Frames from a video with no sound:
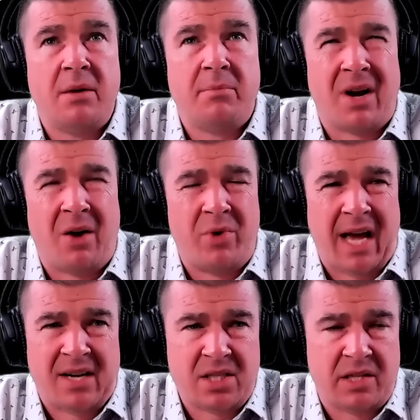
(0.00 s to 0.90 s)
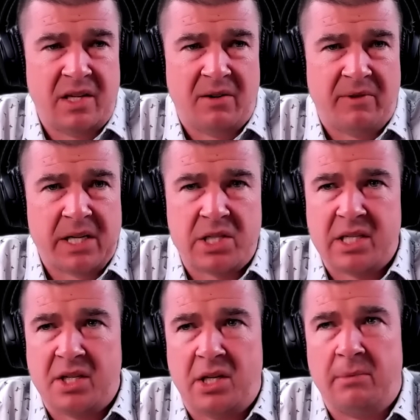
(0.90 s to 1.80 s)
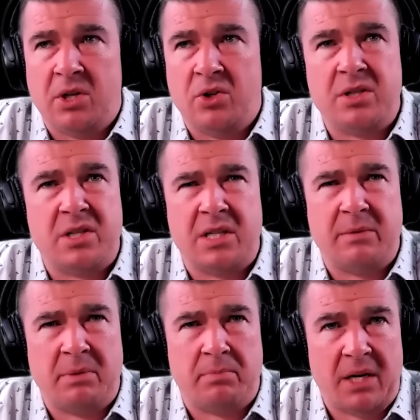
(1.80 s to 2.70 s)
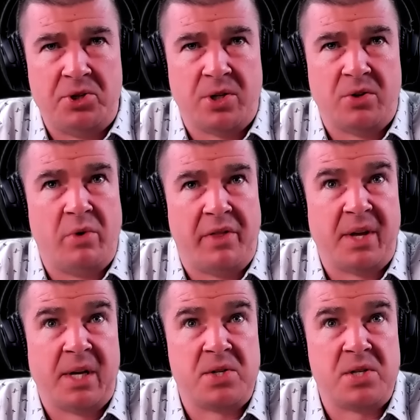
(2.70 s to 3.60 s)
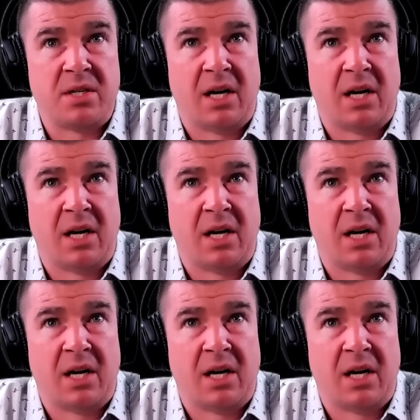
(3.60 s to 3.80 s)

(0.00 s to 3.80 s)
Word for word: But I would ask the investing community to be patient with this.